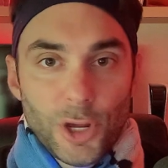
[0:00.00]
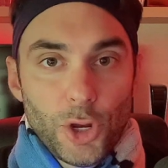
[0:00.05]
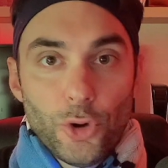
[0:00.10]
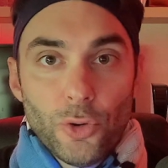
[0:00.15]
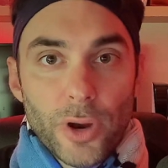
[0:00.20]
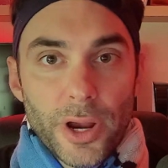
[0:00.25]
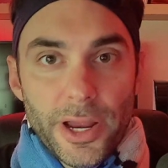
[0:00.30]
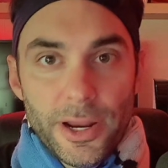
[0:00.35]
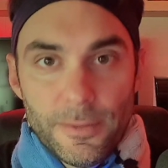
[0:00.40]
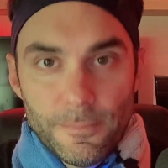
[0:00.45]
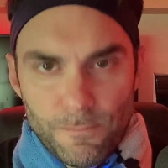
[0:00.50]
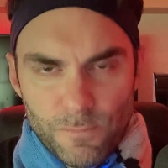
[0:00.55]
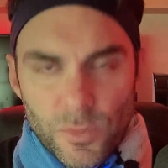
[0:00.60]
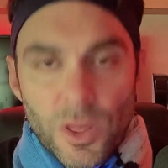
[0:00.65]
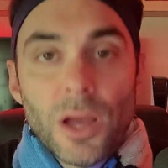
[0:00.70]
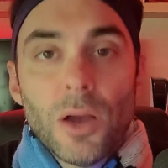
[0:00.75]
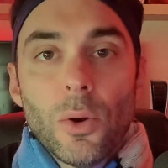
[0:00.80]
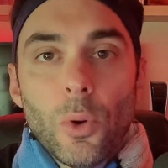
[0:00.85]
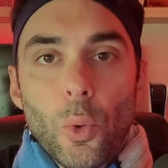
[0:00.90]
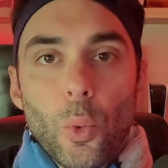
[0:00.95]
Great.
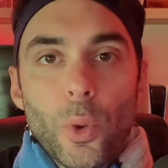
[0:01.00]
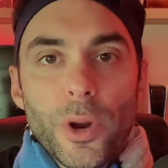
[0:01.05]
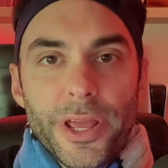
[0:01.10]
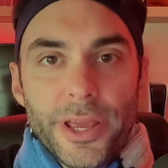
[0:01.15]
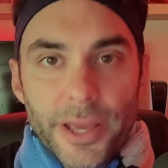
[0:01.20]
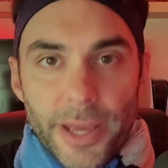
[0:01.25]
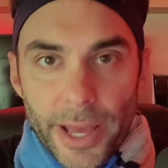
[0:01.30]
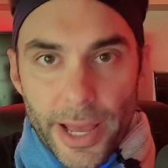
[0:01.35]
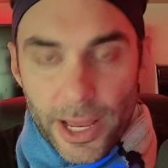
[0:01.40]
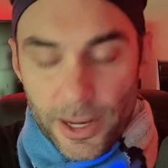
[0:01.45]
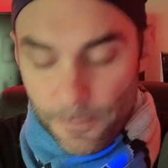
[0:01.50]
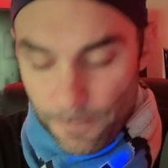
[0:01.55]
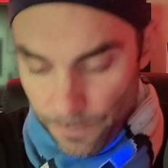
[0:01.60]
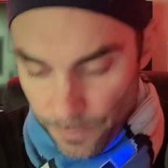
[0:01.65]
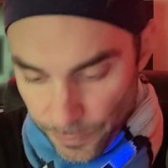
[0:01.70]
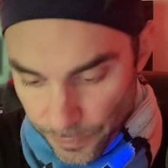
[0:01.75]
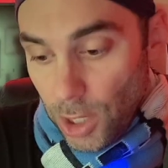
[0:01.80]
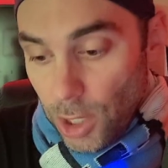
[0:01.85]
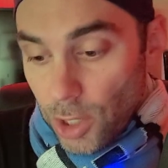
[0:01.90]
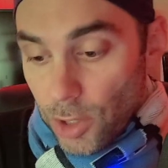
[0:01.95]
What do you got?
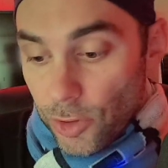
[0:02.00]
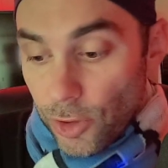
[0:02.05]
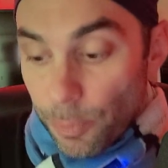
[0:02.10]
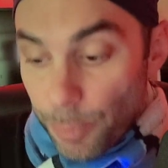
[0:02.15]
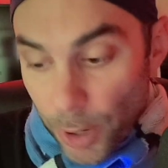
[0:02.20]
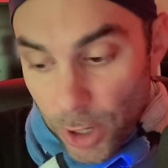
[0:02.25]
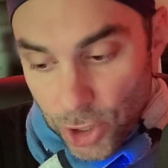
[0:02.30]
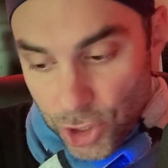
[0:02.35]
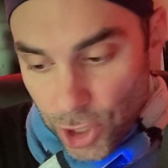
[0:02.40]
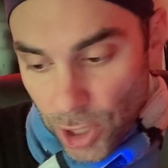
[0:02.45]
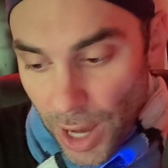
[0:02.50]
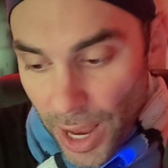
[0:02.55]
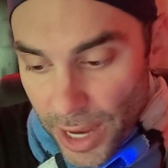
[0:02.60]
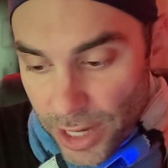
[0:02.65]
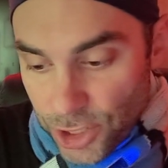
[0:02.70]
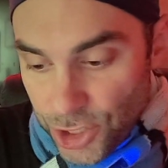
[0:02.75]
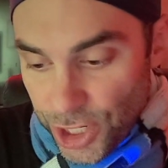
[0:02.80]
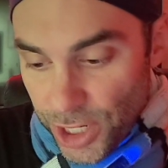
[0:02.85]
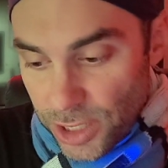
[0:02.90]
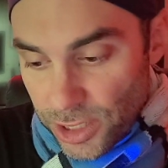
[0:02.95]
The Berkshire
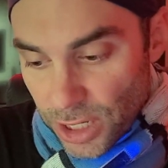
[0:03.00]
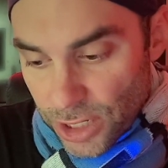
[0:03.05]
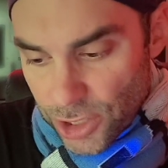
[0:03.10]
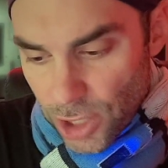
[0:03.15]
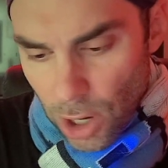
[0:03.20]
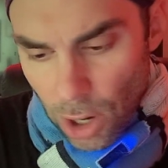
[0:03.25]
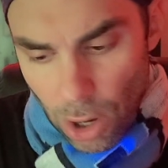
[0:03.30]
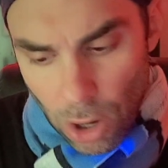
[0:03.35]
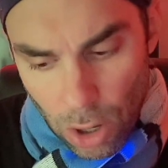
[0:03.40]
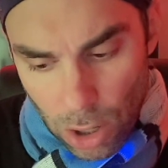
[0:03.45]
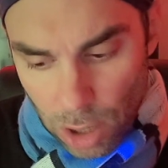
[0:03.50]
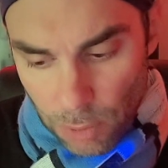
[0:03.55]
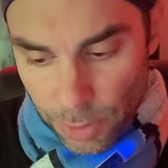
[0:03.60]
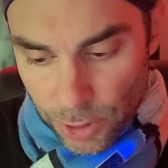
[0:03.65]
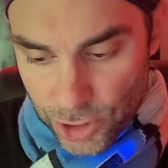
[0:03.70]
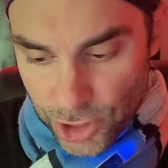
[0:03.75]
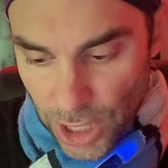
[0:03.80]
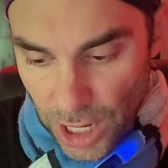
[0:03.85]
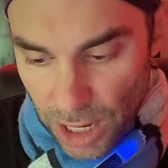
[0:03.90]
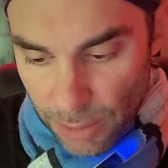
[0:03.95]
IG does a horrible
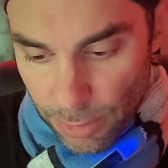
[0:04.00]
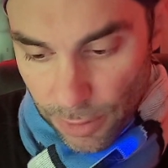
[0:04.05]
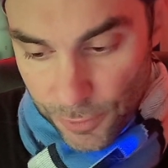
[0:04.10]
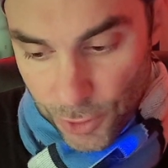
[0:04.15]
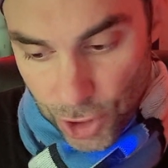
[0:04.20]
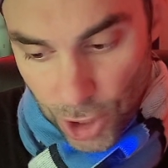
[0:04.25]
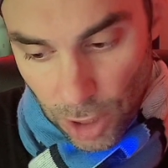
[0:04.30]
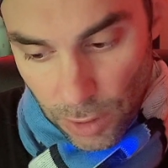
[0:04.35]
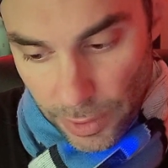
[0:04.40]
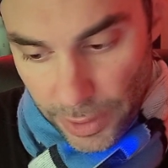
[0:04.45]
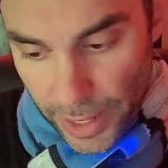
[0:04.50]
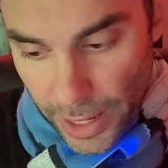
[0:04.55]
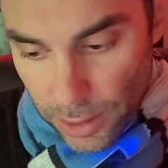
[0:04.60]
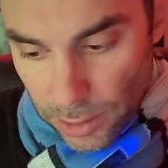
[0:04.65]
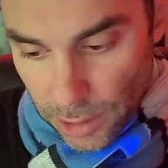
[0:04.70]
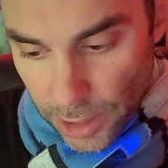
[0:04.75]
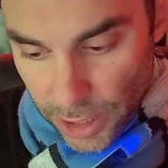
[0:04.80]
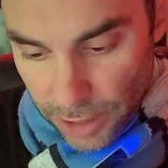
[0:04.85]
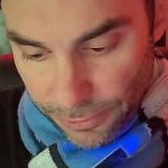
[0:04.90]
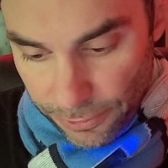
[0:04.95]
job of showing how
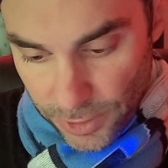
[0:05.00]
life